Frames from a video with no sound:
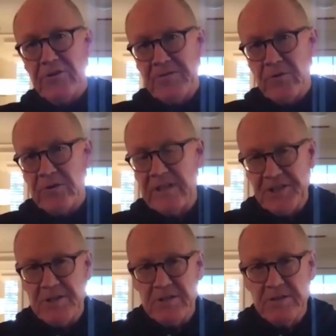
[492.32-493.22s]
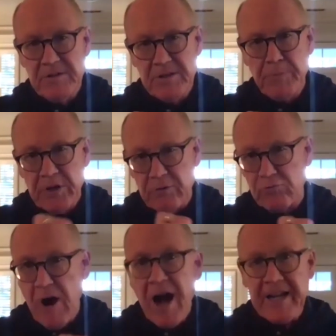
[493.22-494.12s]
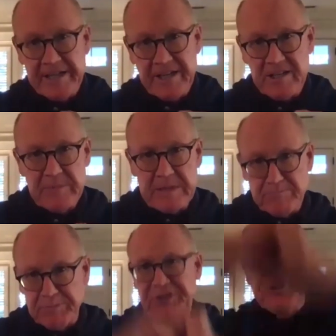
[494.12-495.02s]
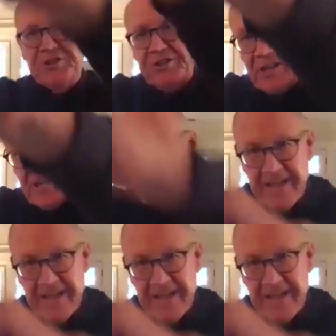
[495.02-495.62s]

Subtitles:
forward. Like you put a rocket in them and now